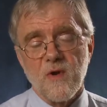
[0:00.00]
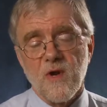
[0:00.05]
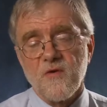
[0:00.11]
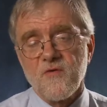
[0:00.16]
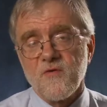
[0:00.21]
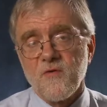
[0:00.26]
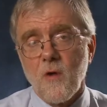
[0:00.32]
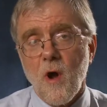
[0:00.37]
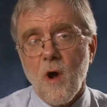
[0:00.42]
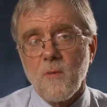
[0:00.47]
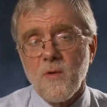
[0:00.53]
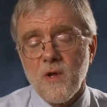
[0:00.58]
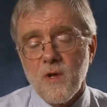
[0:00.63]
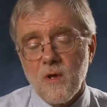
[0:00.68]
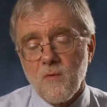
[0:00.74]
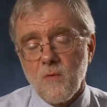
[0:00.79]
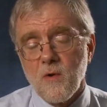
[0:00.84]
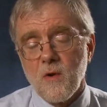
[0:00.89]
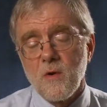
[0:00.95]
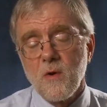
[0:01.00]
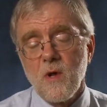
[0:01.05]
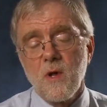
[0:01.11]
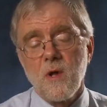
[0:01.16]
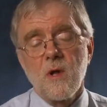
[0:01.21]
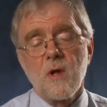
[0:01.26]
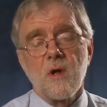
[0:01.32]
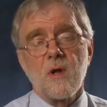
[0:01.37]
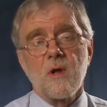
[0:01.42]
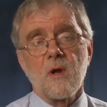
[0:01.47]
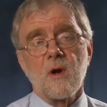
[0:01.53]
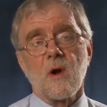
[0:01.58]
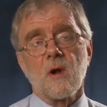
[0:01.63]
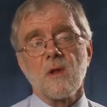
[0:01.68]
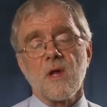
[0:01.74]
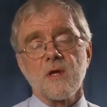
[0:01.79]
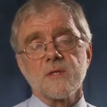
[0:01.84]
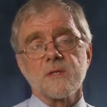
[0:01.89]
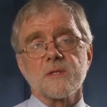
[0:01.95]
and they should all be equal in
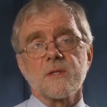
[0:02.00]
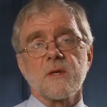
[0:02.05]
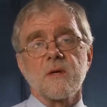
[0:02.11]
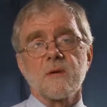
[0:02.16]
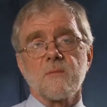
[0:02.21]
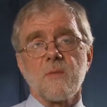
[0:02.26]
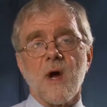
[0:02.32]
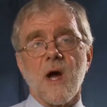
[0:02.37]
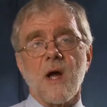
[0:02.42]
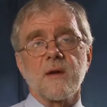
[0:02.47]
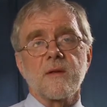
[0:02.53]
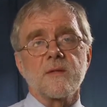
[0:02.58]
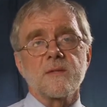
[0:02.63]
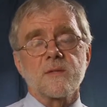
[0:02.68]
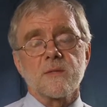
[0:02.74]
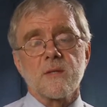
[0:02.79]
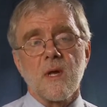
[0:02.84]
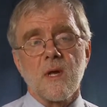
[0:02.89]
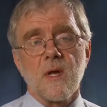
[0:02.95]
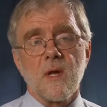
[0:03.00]
our legislative bodies.